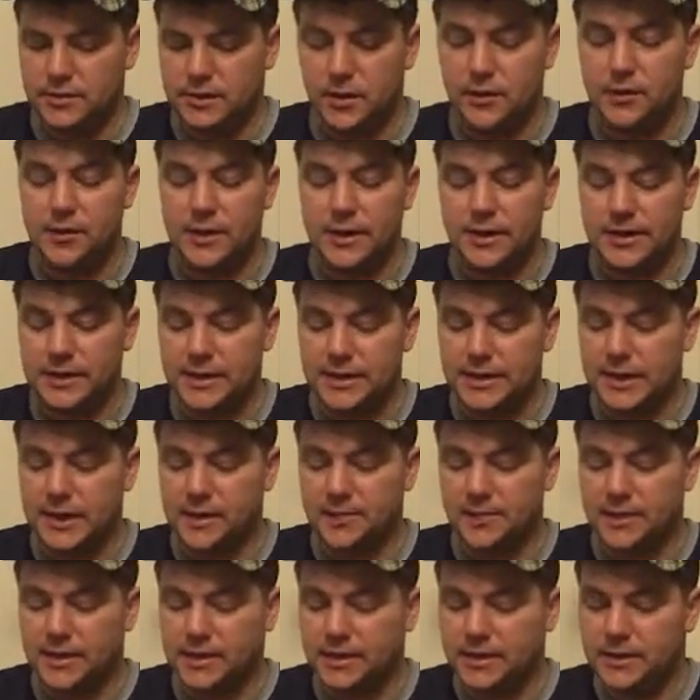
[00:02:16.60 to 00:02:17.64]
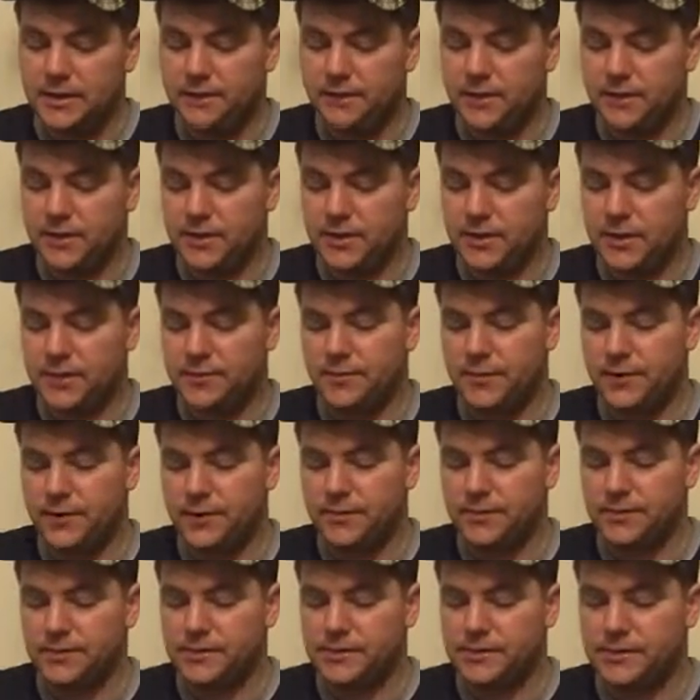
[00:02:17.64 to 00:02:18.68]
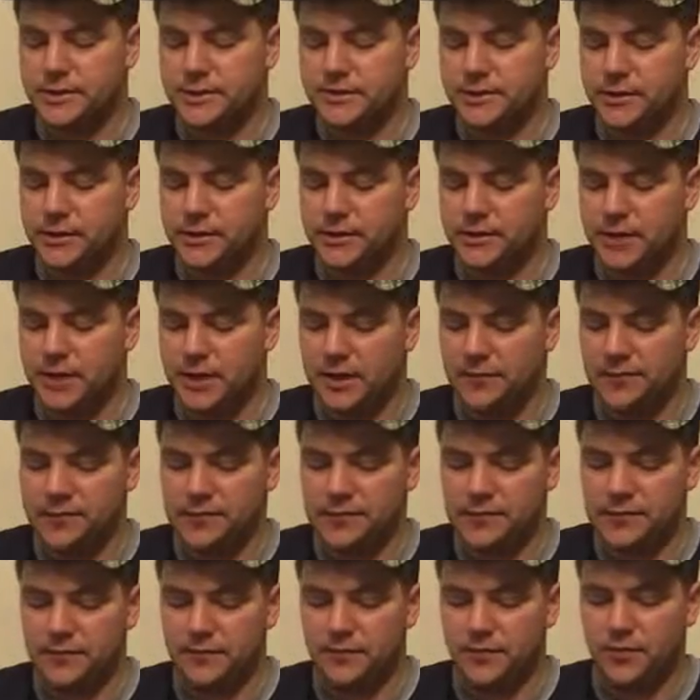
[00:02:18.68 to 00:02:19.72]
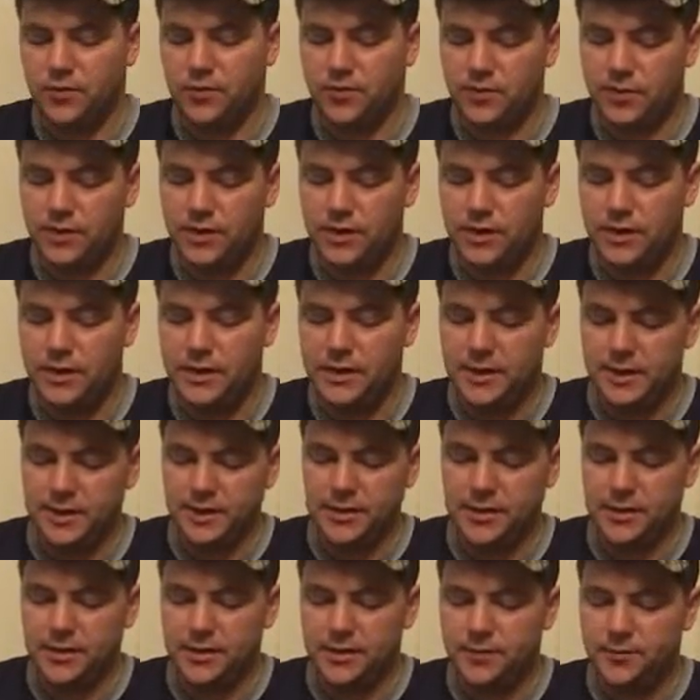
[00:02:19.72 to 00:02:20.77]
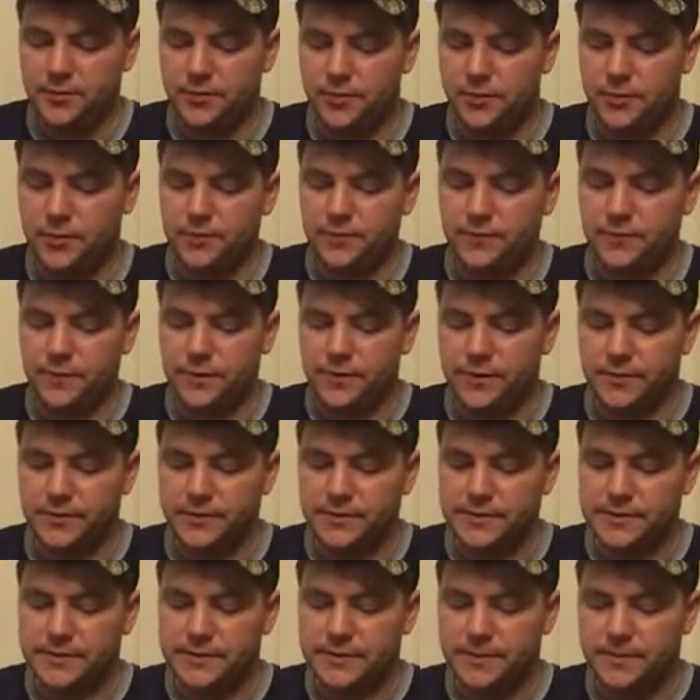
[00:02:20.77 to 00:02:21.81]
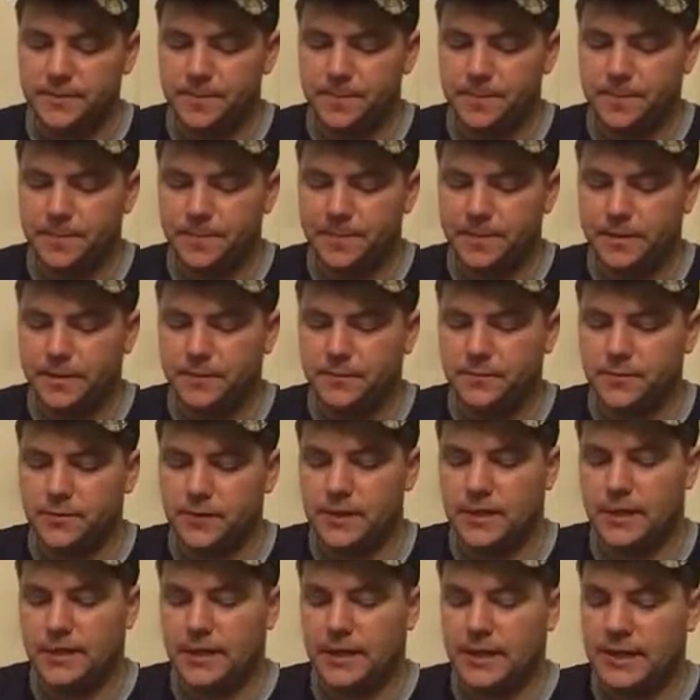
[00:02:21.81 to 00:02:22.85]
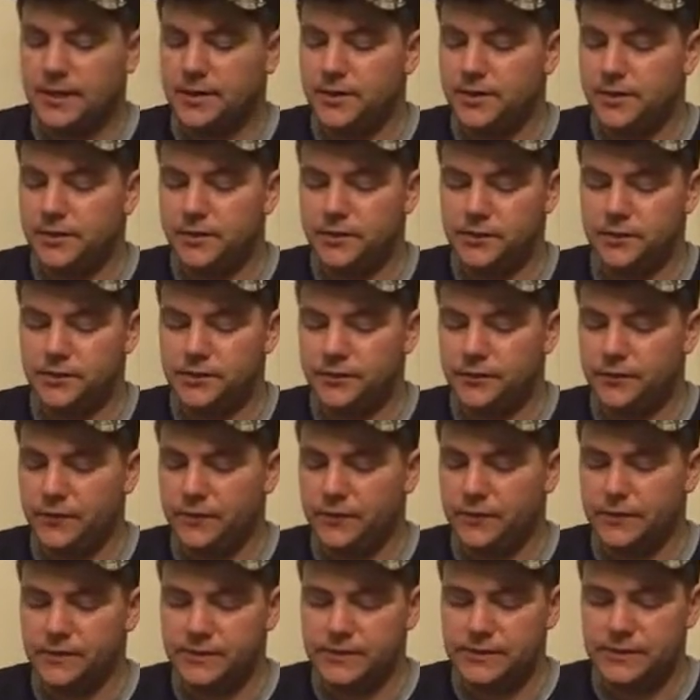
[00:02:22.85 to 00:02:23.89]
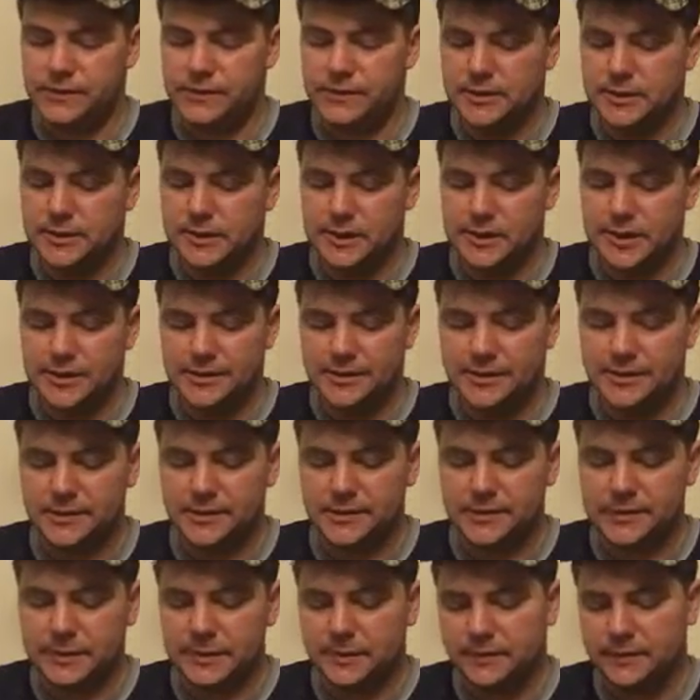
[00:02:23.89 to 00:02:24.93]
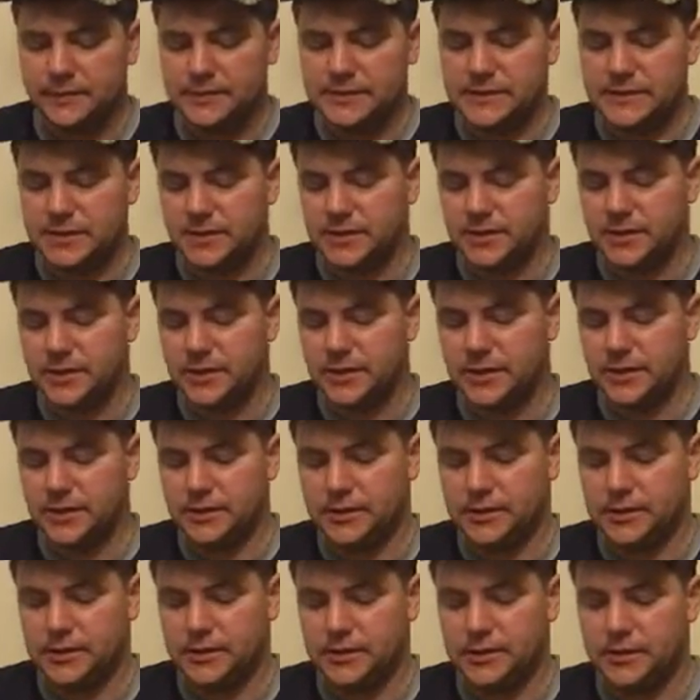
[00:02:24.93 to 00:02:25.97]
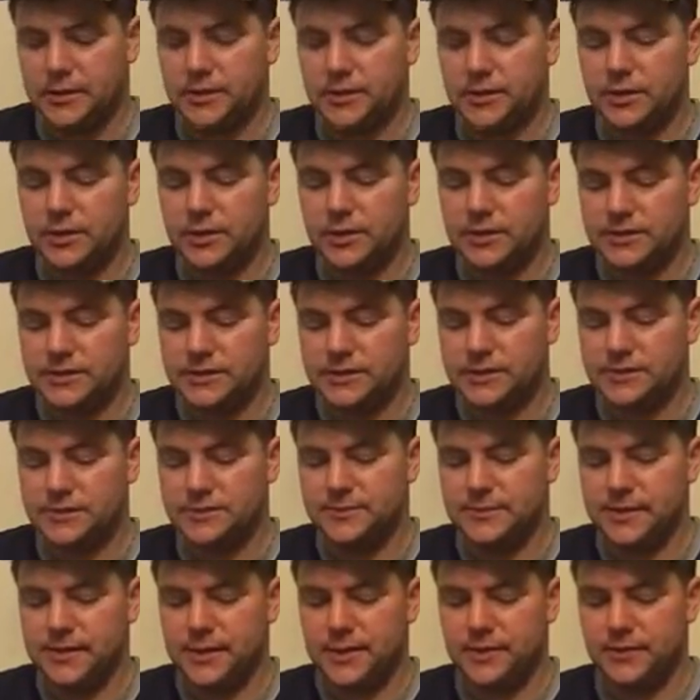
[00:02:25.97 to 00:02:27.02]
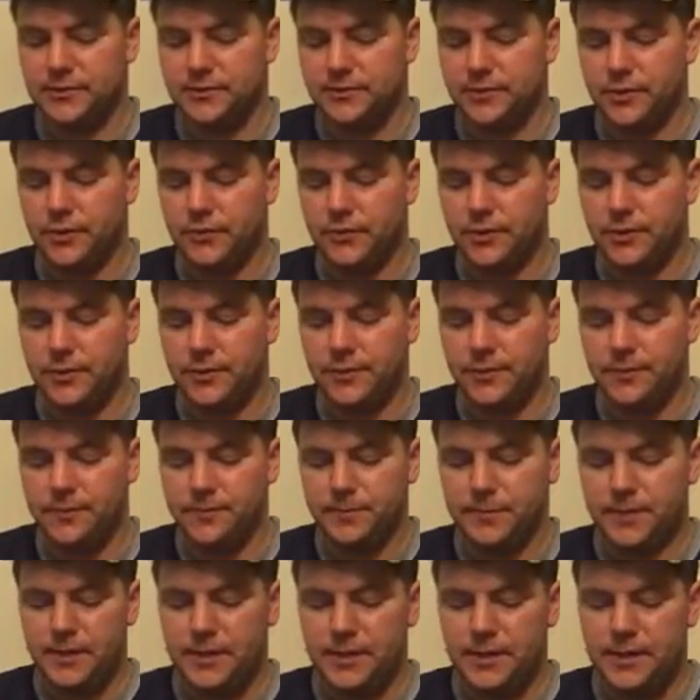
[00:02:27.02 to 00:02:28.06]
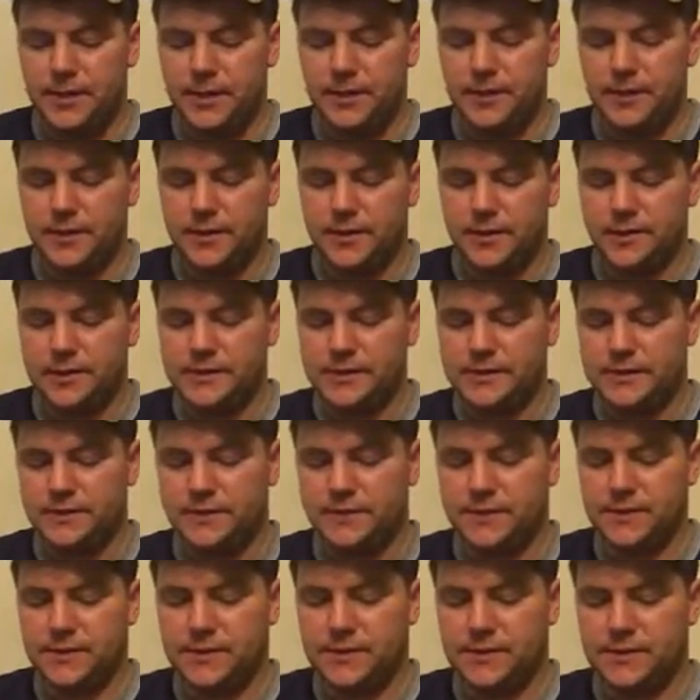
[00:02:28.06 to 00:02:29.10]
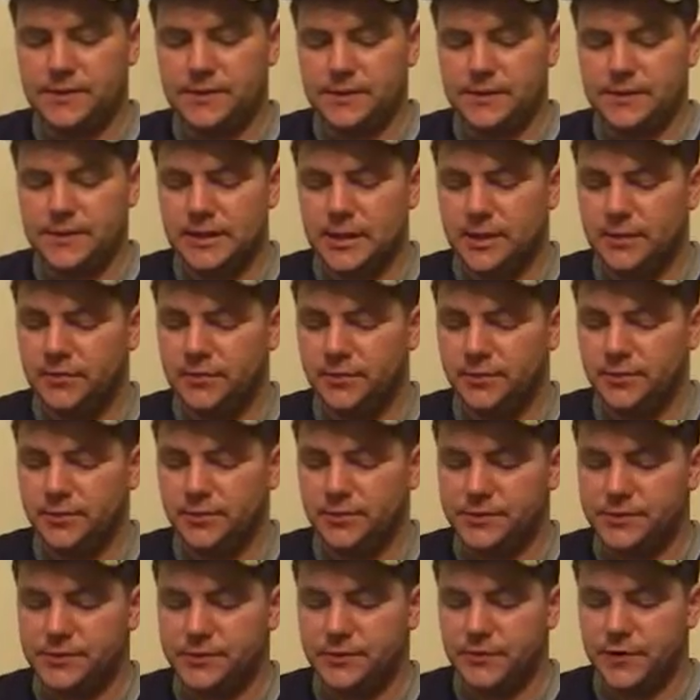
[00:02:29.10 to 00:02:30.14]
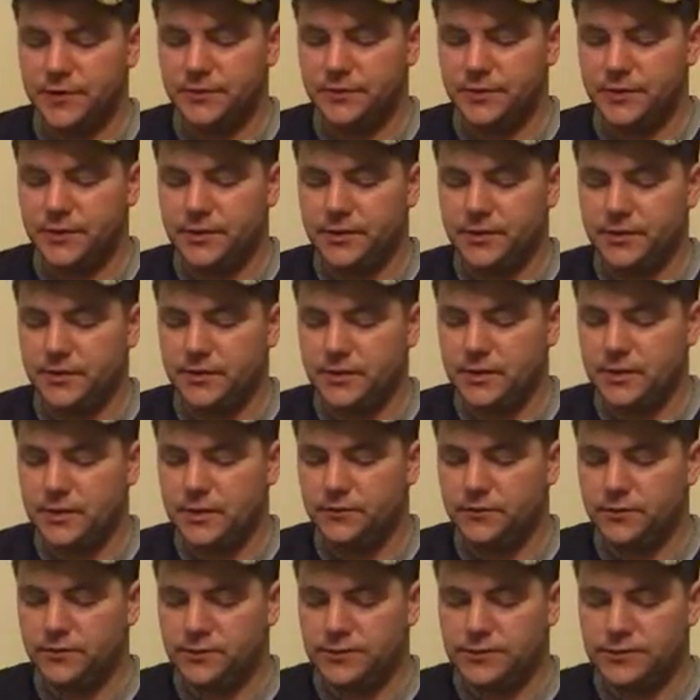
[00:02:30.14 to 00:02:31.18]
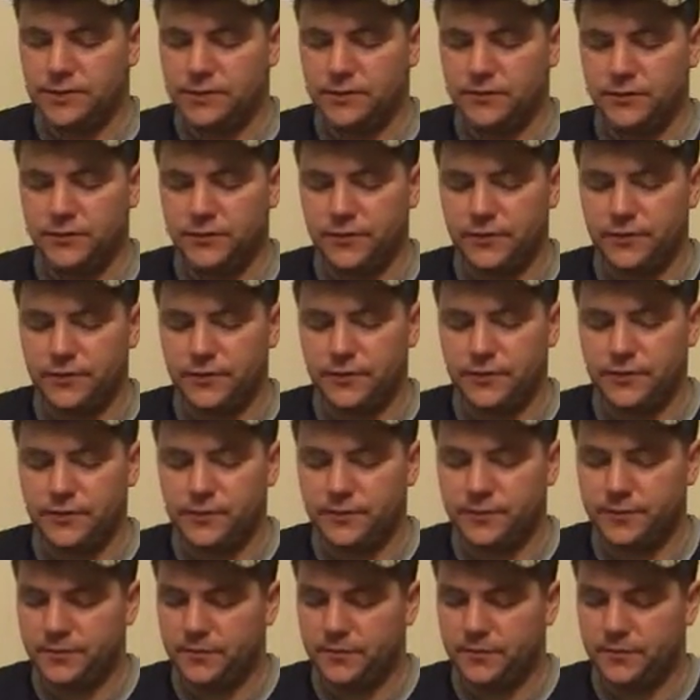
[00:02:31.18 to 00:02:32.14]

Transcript: oh and he had many devoted admirers among the hobbits of poor and unimportant families. But he had no close friends, until some of his elder co younger cousins began to grow up. The eldest of these, and Bilbo's favorite, was young Frodo.